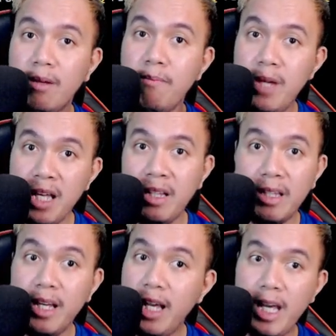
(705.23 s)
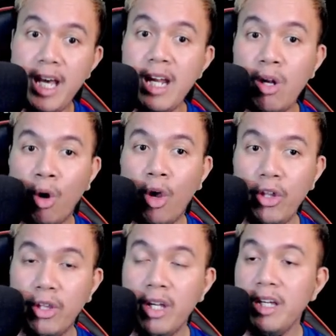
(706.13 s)
mint, and hold
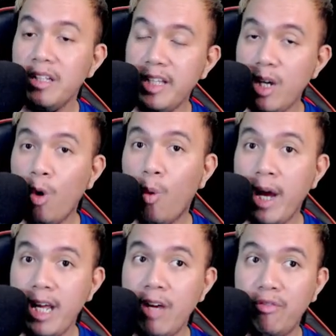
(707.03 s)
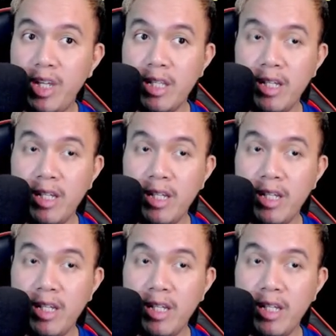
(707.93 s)
T zero one N F Ts,